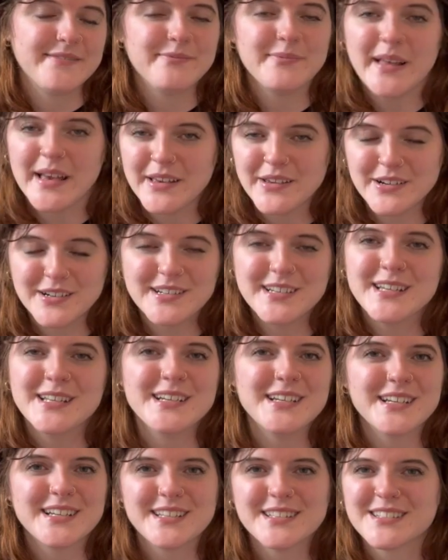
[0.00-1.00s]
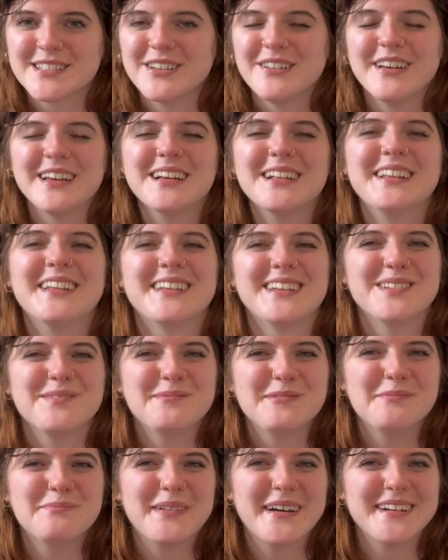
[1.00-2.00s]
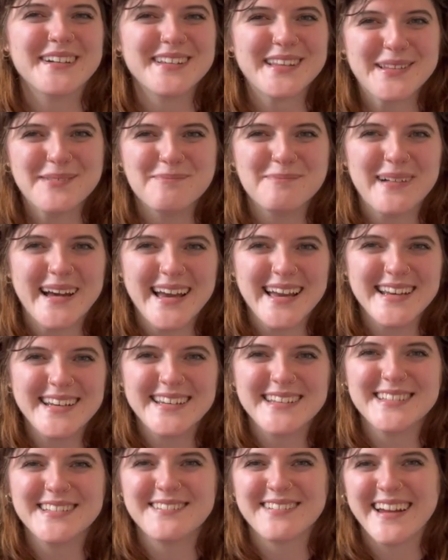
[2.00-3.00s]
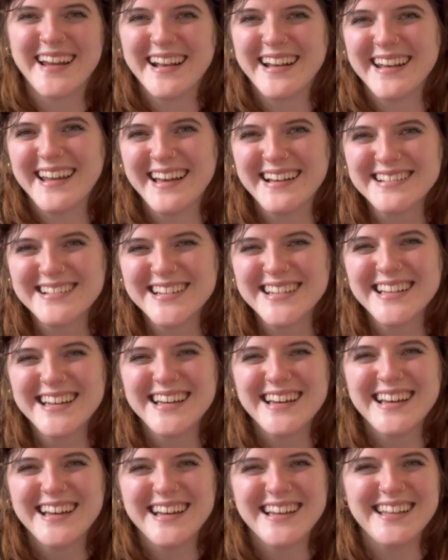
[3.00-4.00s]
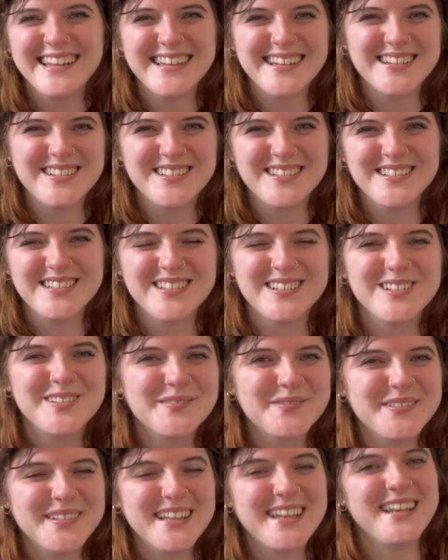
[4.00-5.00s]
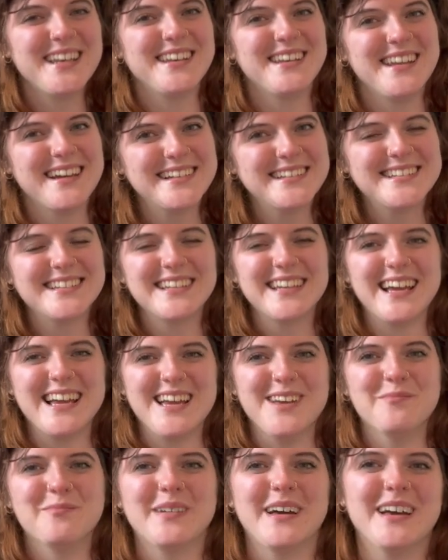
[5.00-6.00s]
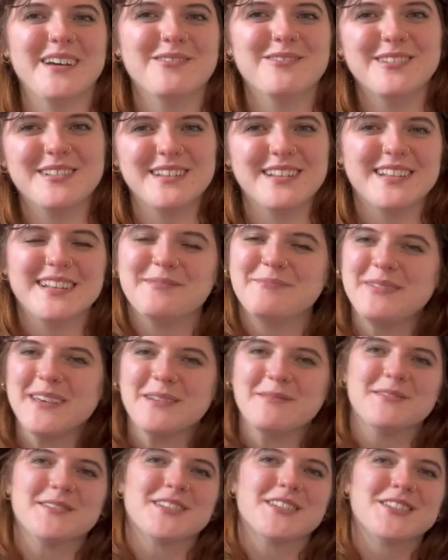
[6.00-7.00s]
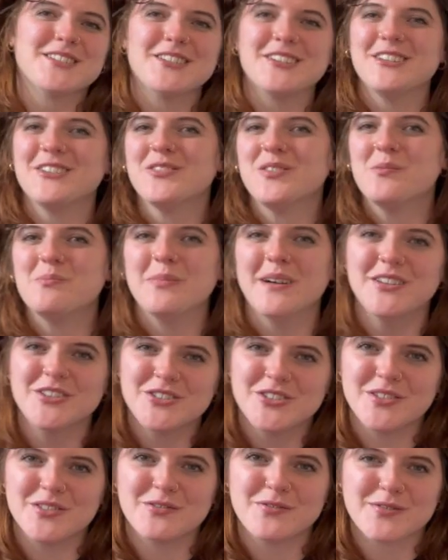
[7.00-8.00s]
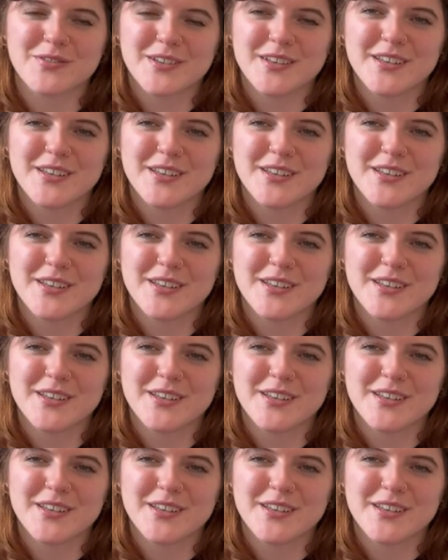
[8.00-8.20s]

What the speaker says: that your knitting is going a little bit better than mine is right now. And hopefully next time I will be able to show you a bunch of